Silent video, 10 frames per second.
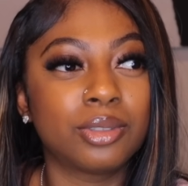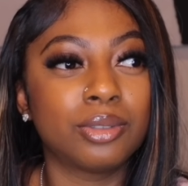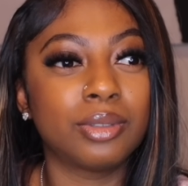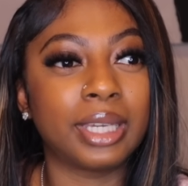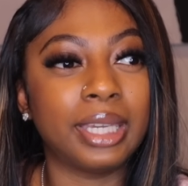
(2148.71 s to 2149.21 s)

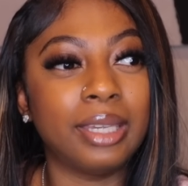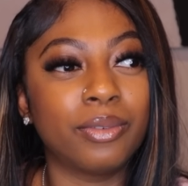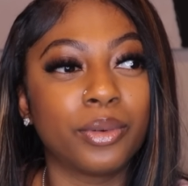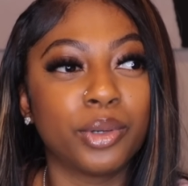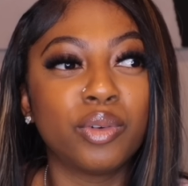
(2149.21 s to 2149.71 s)
to and eat
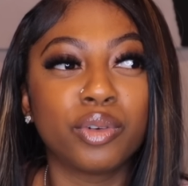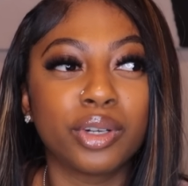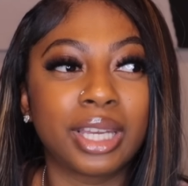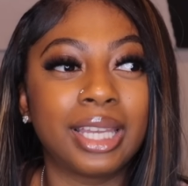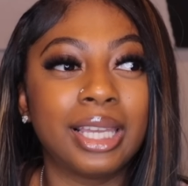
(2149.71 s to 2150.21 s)
for real
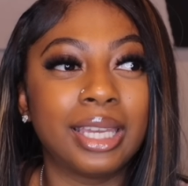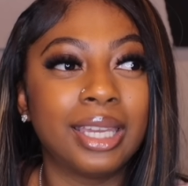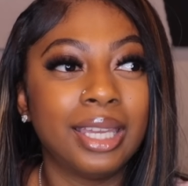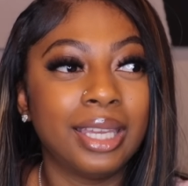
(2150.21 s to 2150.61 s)
from LA.